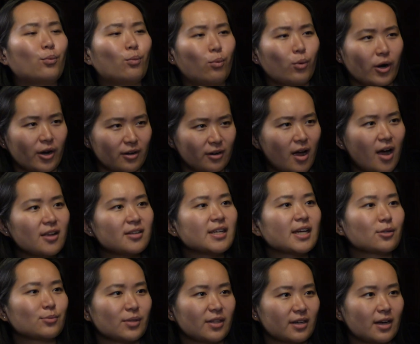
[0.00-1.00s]
were in
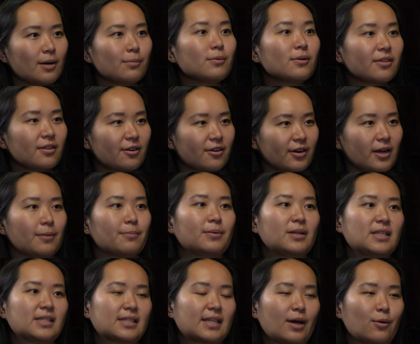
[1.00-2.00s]
contact with a couple of theater
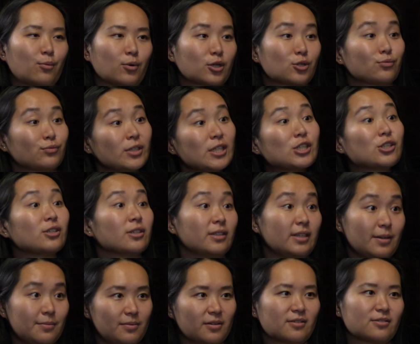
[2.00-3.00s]
companies that worked
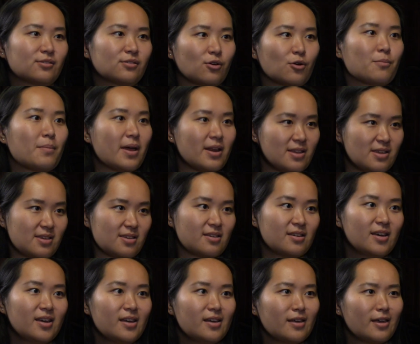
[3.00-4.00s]
regionally, because so many
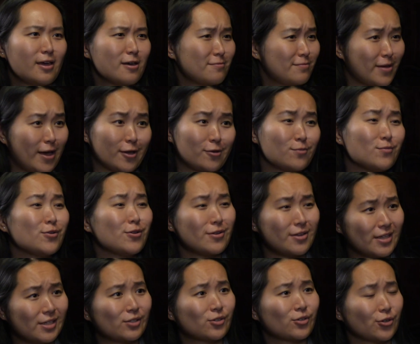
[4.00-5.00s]
A A P I
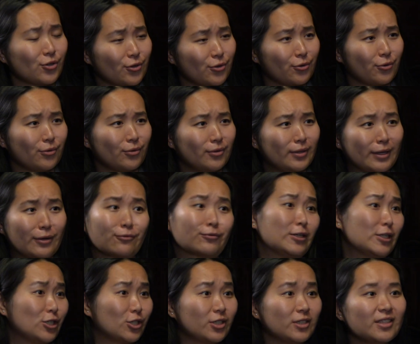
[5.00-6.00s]
communities grew like
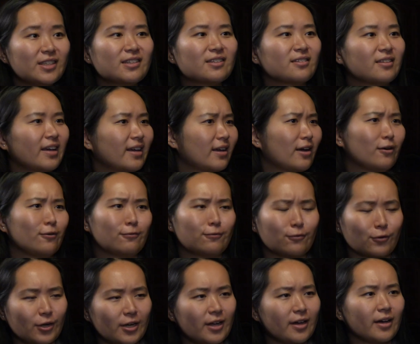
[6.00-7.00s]
regionally in like
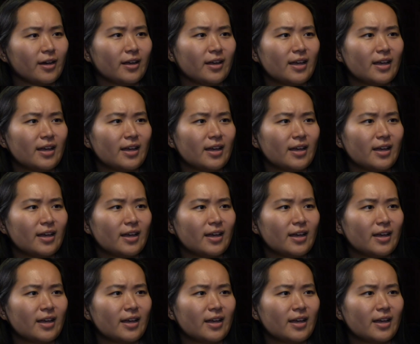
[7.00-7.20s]
California